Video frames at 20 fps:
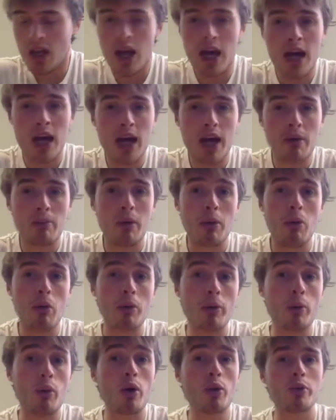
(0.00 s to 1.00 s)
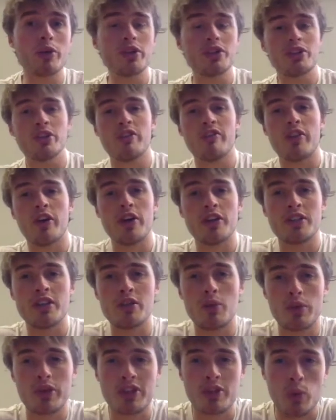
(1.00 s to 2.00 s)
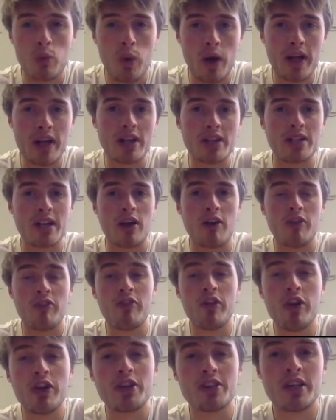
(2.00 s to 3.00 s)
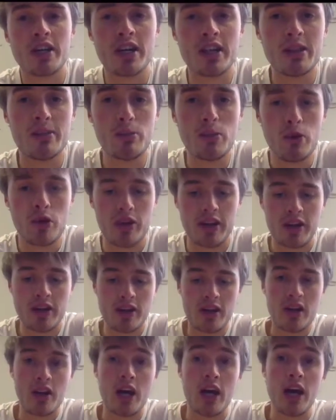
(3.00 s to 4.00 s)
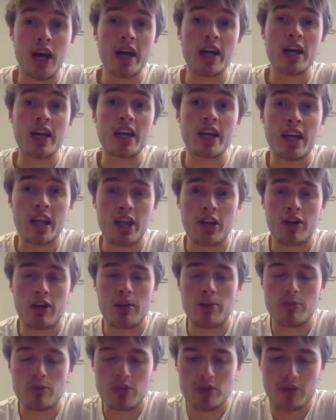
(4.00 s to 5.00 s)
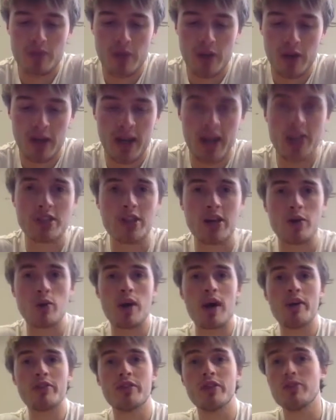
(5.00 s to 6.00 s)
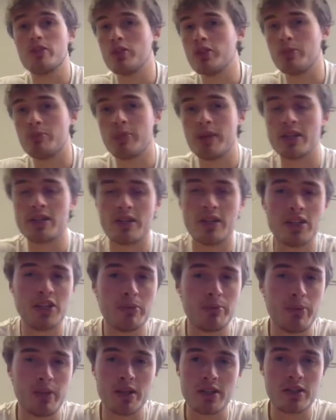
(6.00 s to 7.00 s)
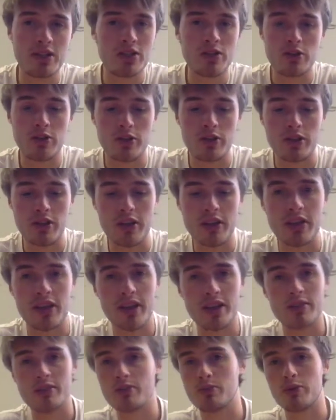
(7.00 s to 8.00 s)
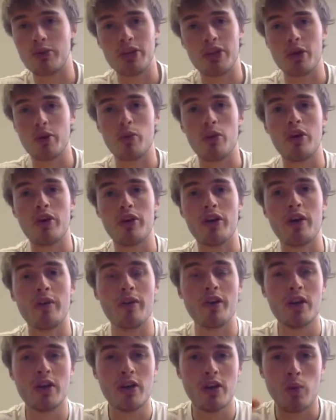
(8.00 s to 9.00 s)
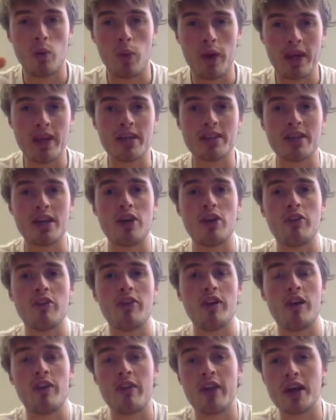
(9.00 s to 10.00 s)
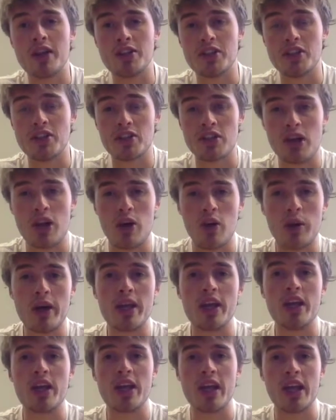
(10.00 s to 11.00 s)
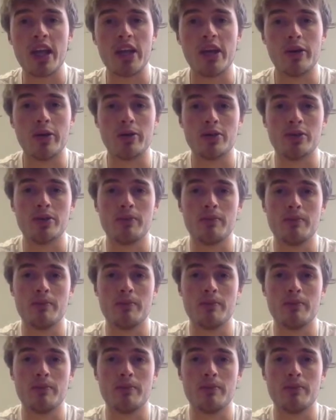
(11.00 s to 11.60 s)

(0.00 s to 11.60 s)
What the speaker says: And what I want you to do first is I want you to weigh yourself first thing in the morning in kilograms. Okay, so after you've done your business, you've been to the toilet and whatnot, weigh yourself, and that's your start weight in kilos.